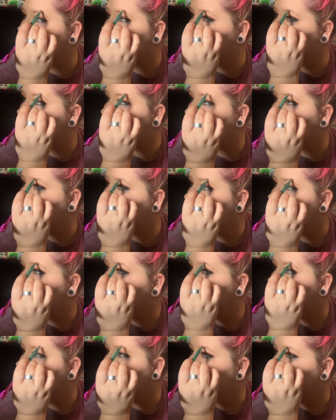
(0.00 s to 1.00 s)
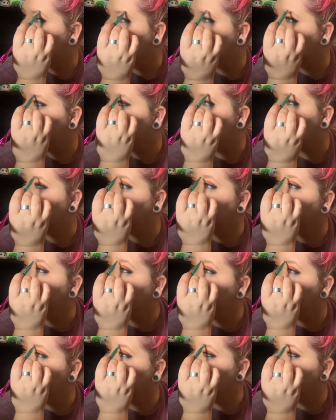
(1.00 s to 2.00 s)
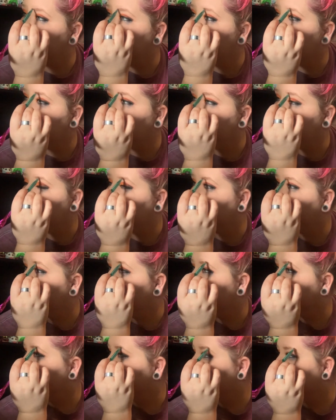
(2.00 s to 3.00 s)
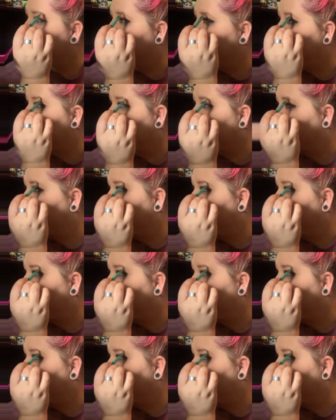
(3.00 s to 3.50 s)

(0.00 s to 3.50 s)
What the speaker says: so making little tiny brush strokes